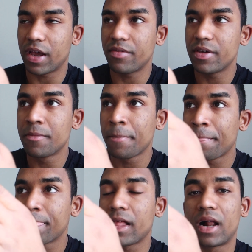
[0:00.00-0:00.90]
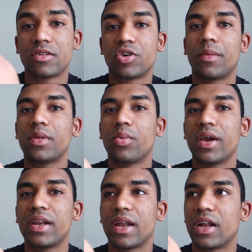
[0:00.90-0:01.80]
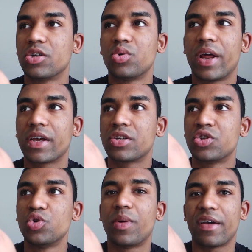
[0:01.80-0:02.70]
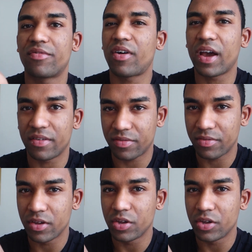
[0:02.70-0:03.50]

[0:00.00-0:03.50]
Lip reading: heavy, I'll drop the weight and I'll do like 2x5,